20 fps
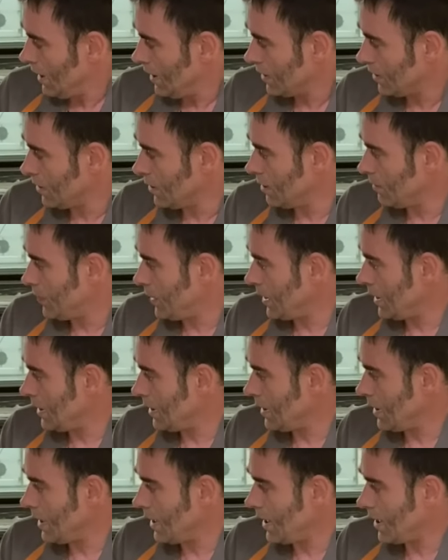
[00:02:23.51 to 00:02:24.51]
going to
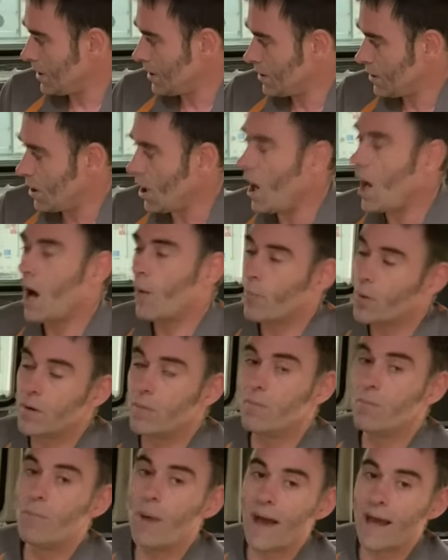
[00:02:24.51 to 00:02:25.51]
be uh,
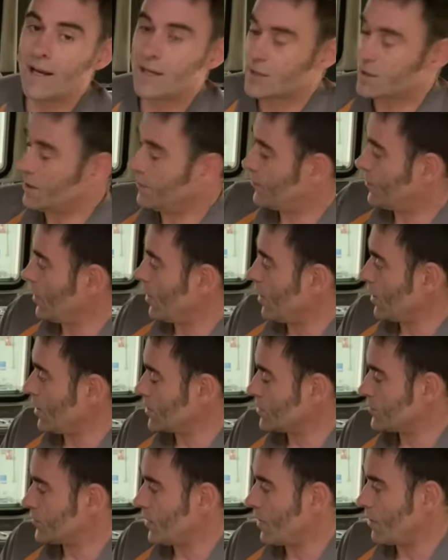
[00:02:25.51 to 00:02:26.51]
carbon based, if you like,
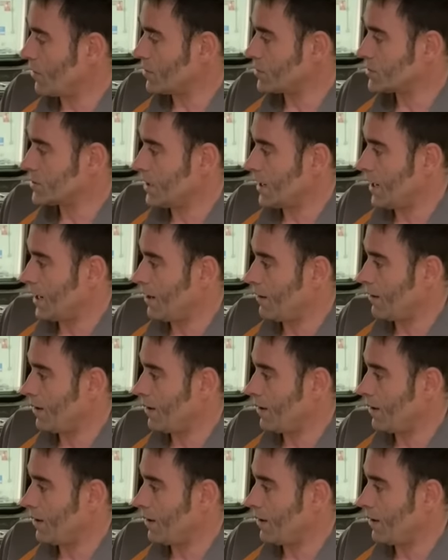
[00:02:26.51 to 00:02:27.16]
as far as uh,